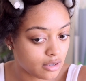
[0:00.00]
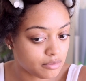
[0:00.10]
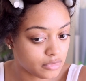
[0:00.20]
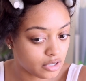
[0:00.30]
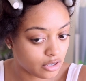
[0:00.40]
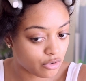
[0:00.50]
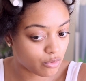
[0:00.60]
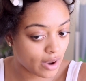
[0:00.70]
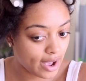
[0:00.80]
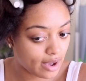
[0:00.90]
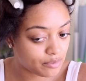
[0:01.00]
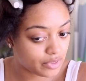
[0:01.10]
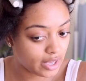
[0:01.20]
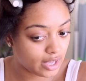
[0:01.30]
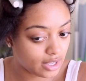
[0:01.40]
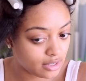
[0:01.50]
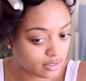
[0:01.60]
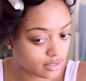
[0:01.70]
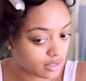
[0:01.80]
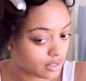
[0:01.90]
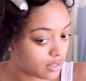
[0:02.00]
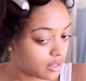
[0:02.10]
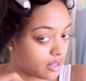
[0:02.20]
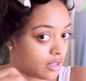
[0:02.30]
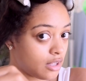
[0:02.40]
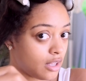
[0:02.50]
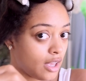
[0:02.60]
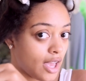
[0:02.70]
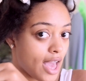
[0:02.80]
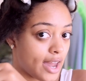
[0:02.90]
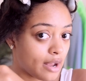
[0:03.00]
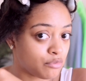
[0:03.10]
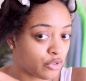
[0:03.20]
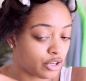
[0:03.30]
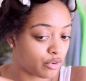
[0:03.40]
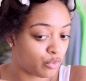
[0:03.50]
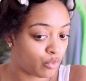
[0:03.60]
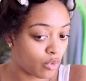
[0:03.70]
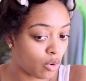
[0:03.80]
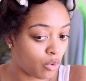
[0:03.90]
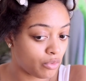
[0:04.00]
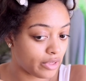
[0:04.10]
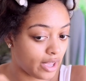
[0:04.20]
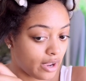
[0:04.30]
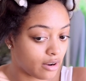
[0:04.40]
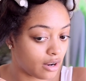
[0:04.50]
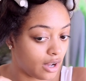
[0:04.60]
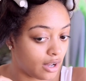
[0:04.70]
I'm gonna grab the end and I'm gonna roll the hair